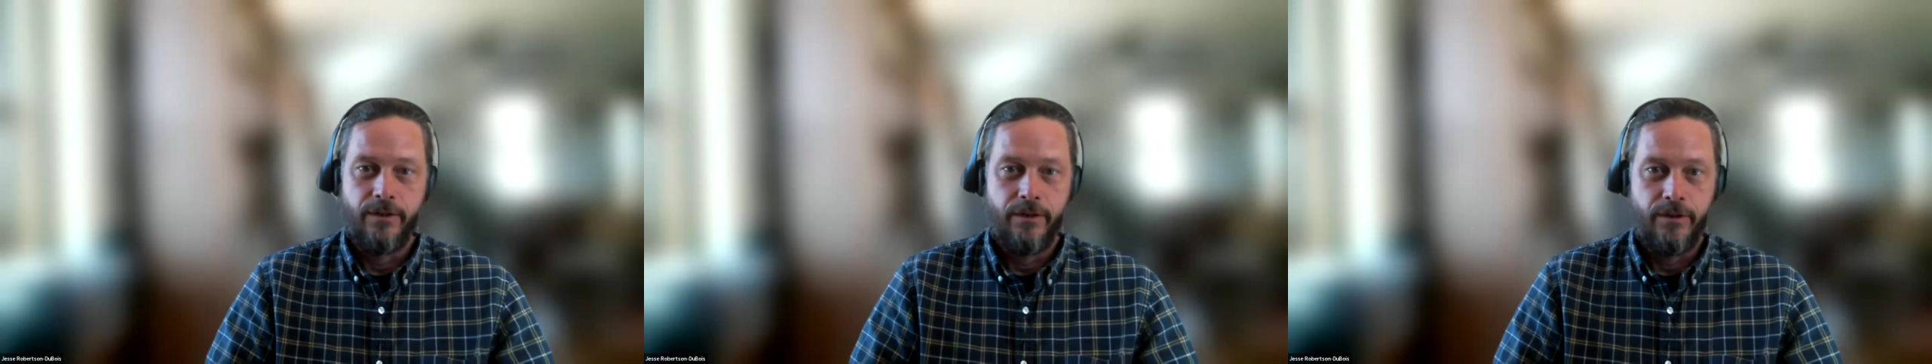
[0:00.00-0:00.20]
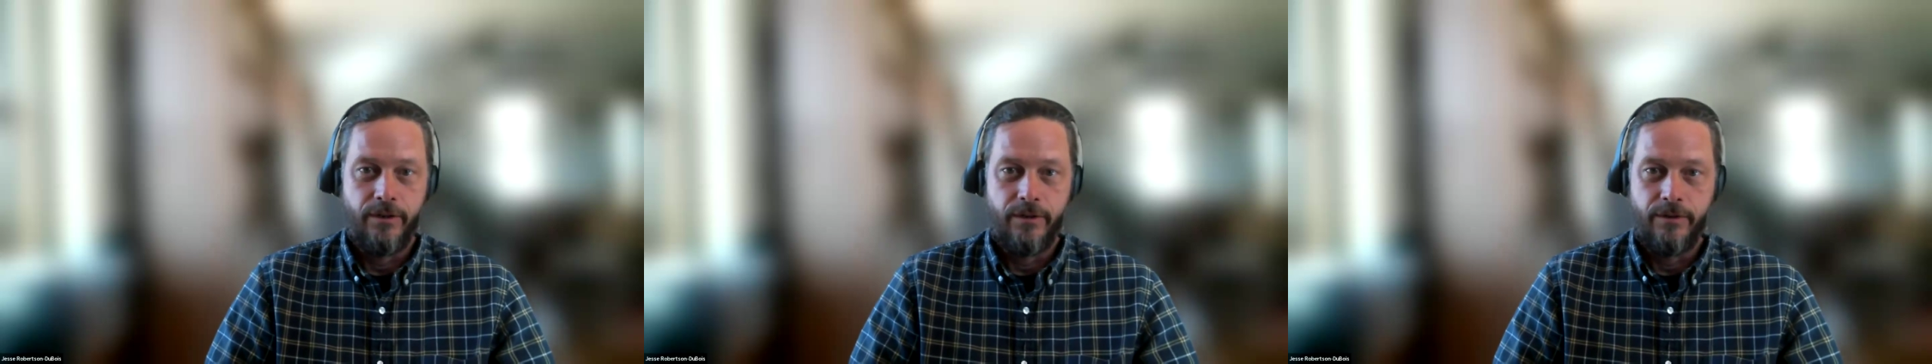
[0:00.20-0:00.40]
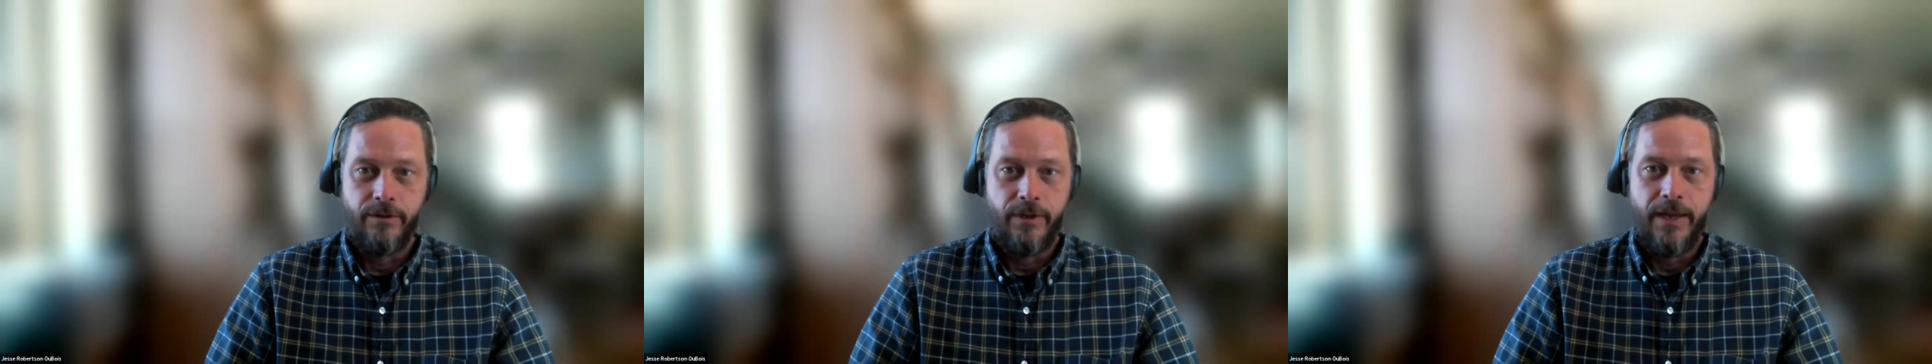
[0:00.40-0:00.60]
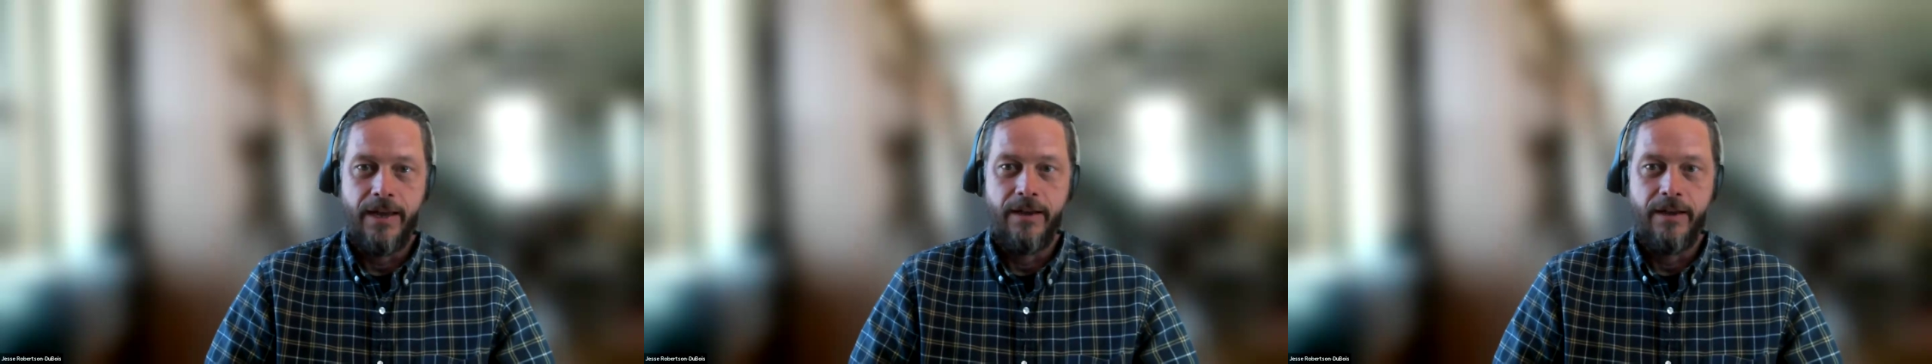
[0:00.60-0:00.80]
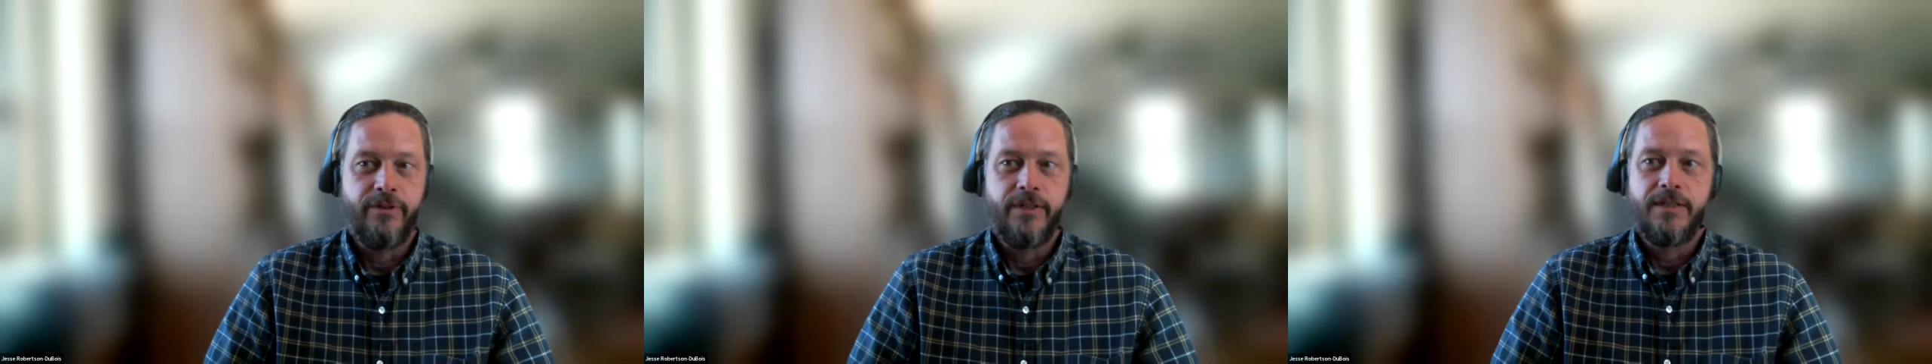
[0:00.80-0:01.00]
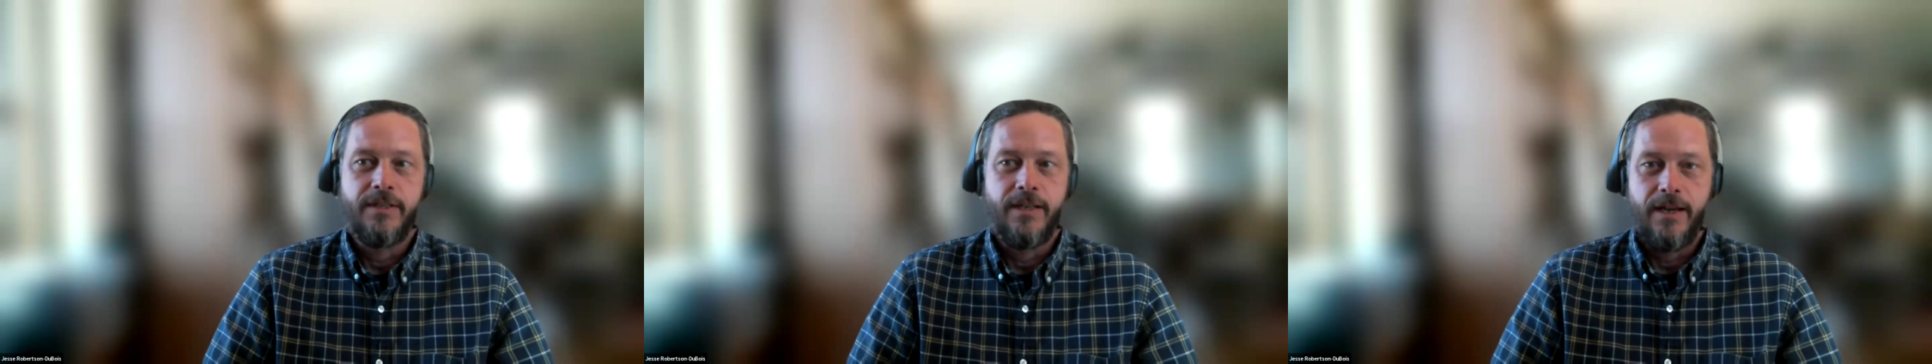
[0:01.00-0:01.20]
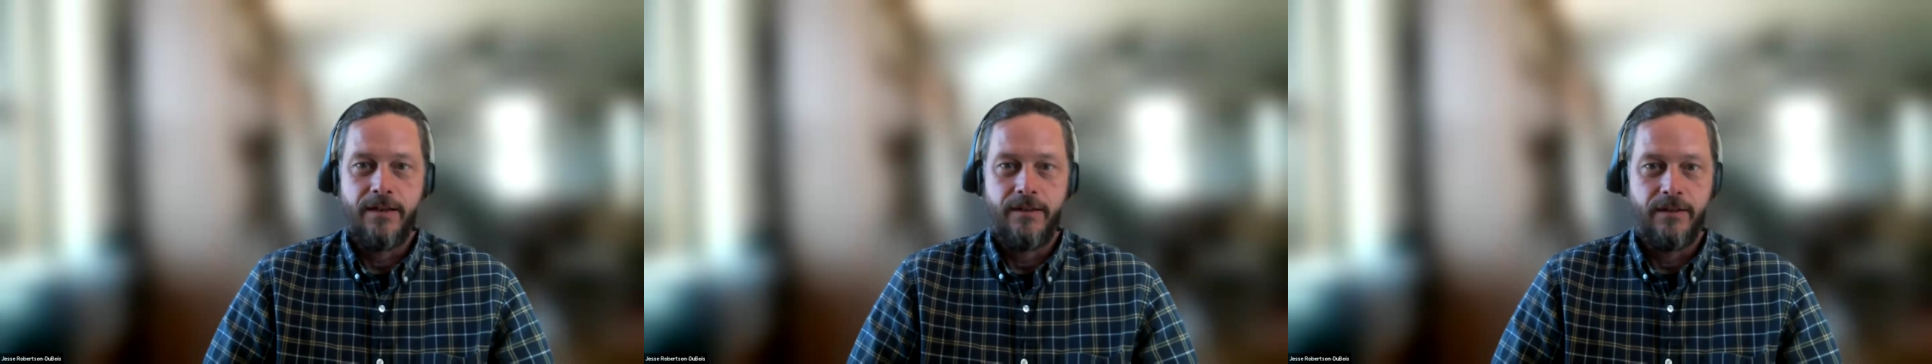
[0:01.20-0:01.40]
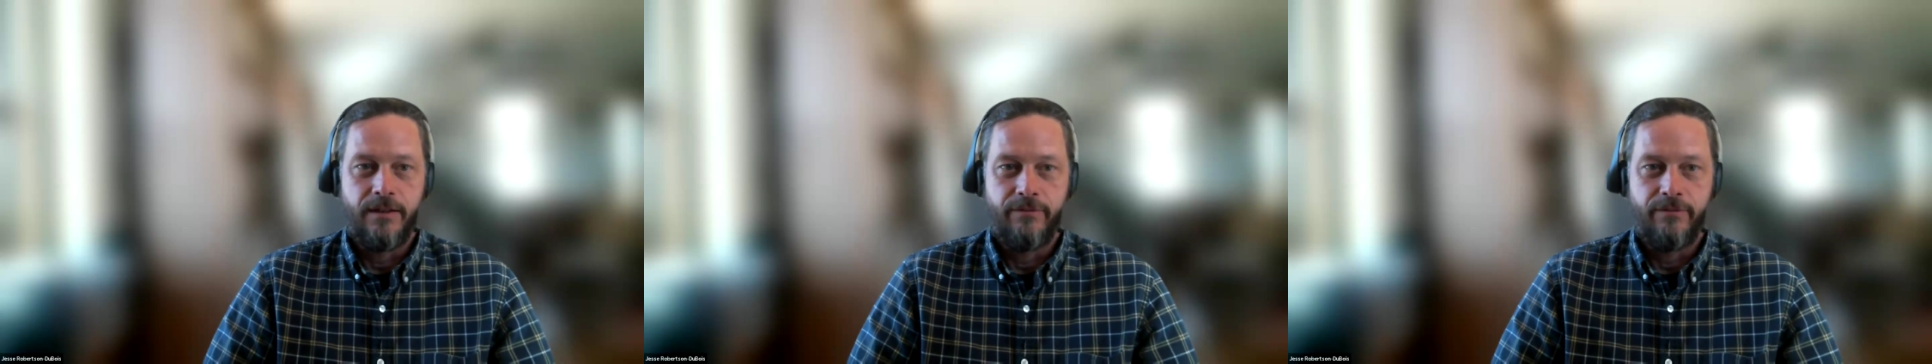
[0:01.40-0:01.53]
you can't fix that.